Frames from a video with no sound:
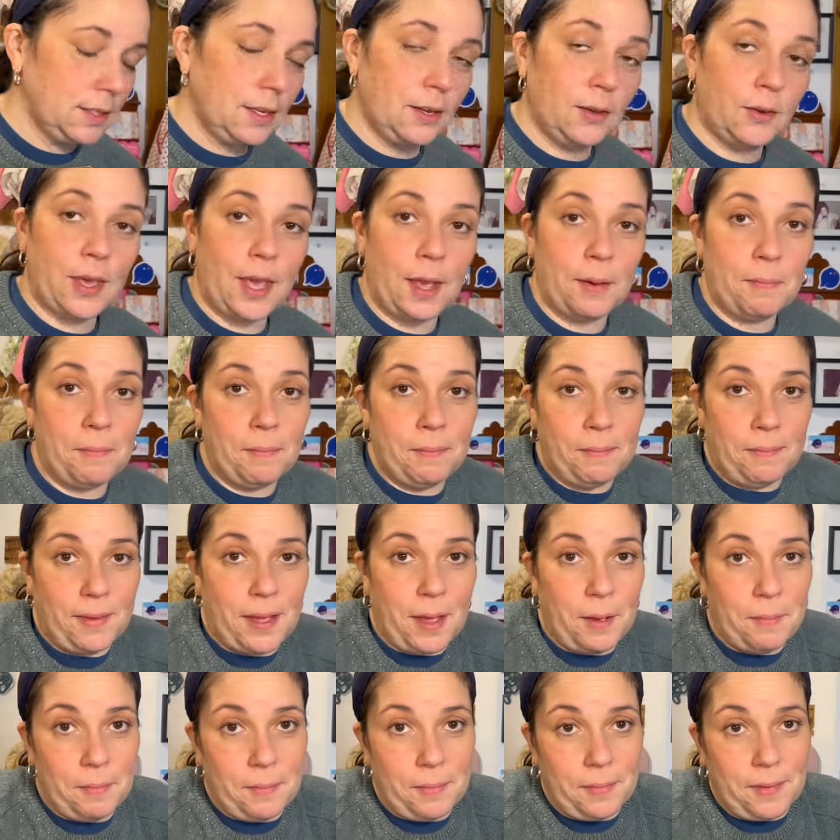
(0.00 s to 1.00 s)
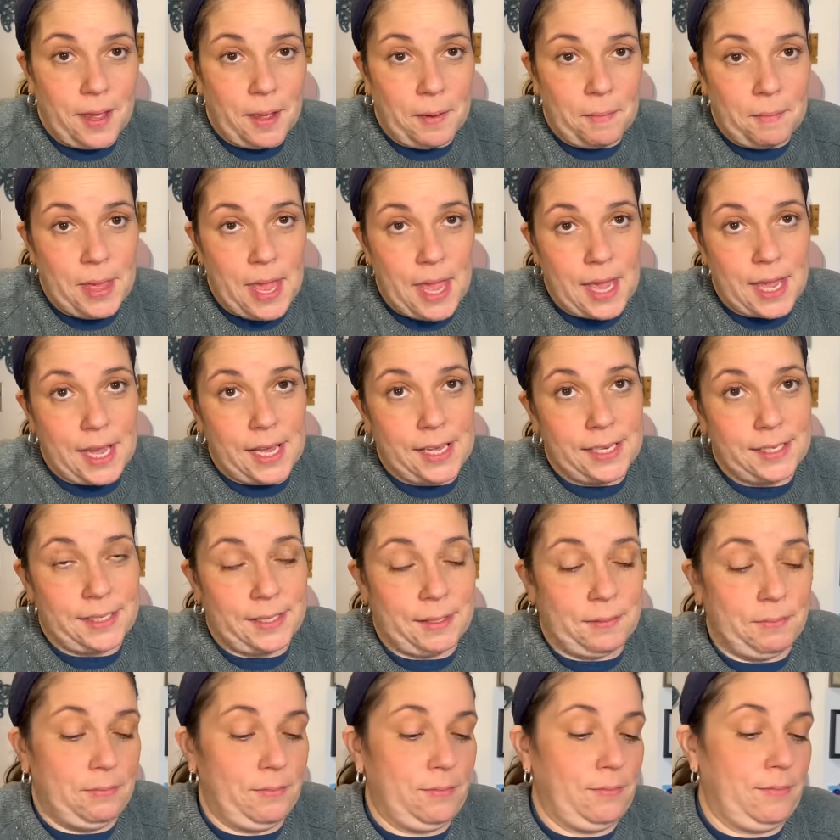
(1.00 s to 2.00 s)
Okay, I'm, I'm, I'm making
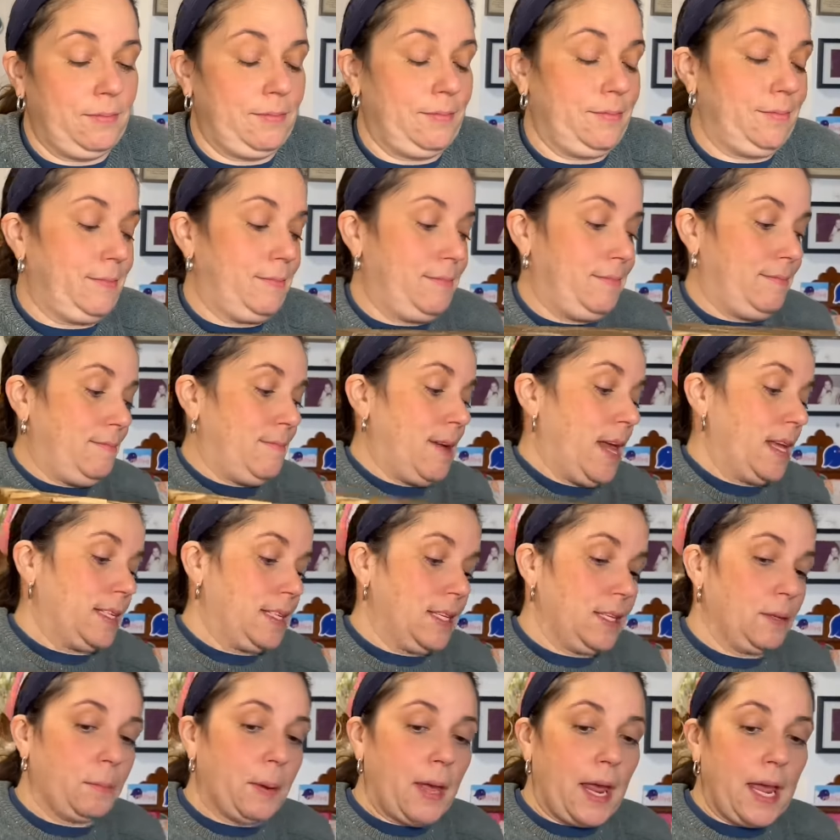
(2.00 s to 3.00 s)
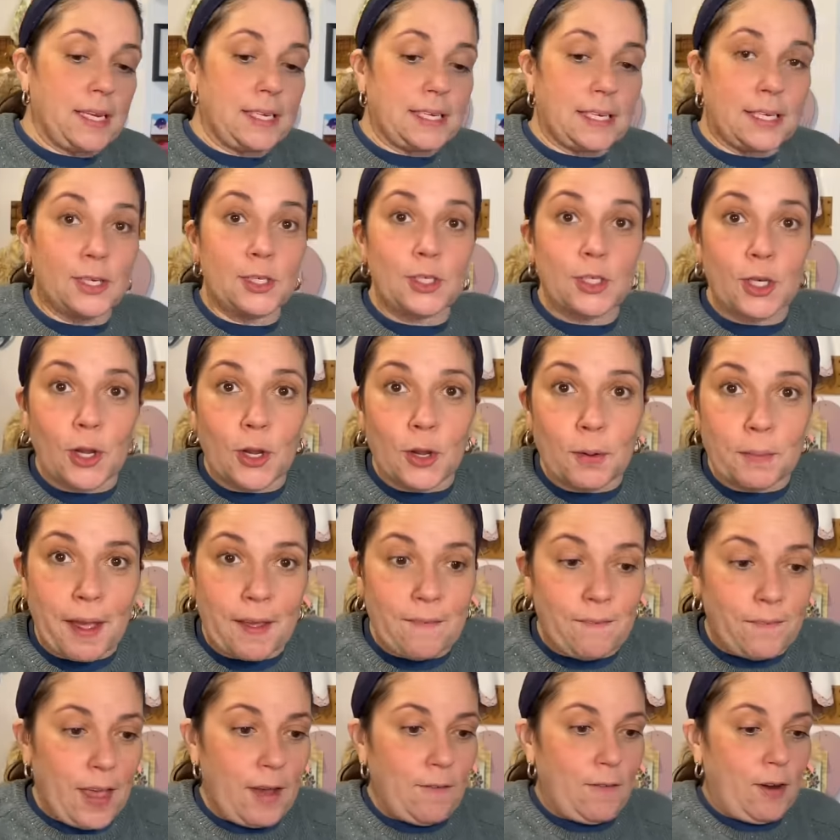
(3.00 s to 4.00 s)
some messes, but I didn't show you my
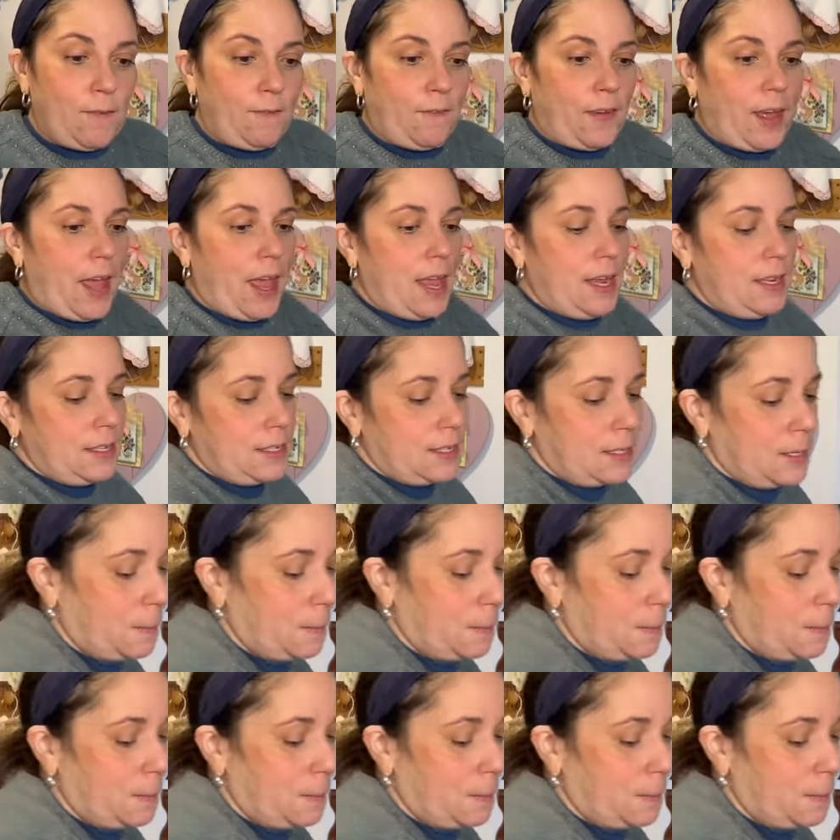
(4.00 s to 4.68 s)
favorite finds.